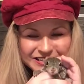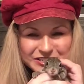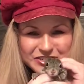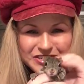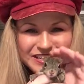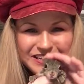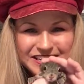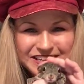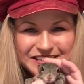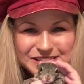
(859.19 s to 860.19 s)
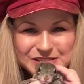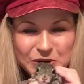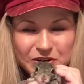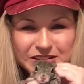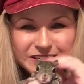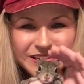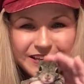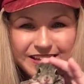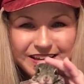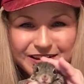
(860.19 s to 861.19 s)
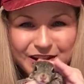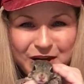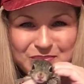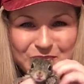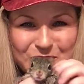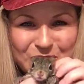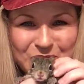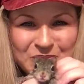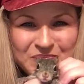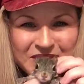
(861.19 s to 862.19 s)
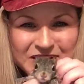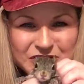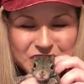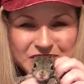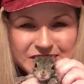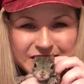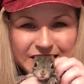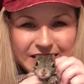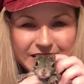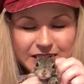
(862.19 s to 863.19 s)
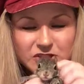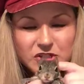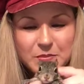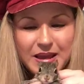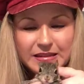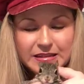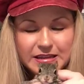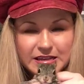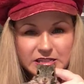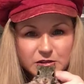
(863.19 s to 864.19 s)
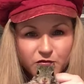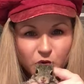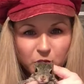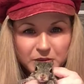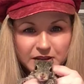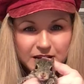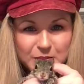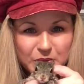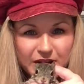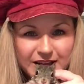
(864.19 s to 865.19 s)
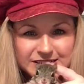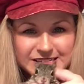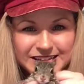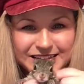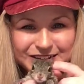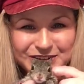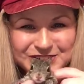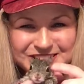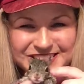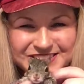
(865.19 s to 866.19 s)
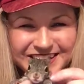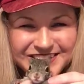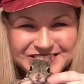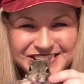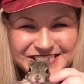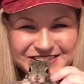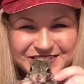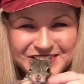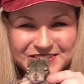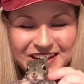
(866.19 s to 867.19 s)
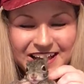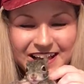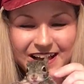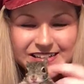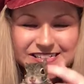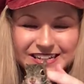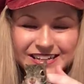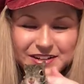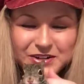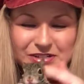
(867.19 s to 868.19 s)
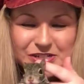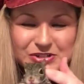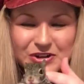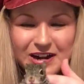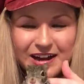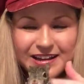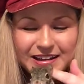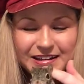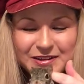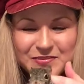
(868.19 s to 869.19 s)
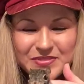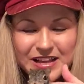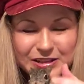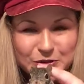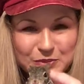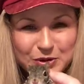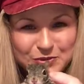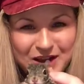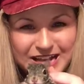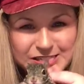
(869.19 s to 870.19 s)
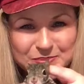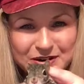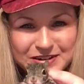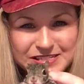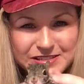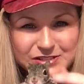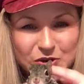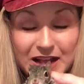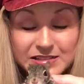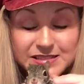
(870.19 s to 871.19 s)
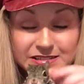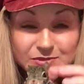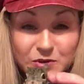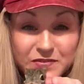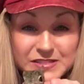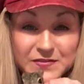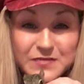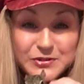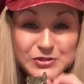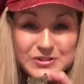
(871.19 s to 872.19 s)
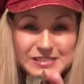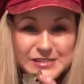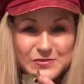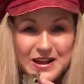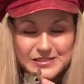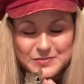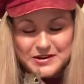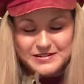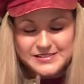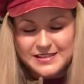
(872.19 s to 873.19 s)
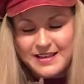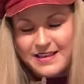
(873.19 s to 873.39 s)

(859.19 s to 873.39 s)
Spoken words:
She is starting to eat a lot more. She mainly eats formula, but I did get her to try, oh, she's so cute. I did get her to try a little bit of raspberries. Scratch, that's one of his favorite treats is raspberries.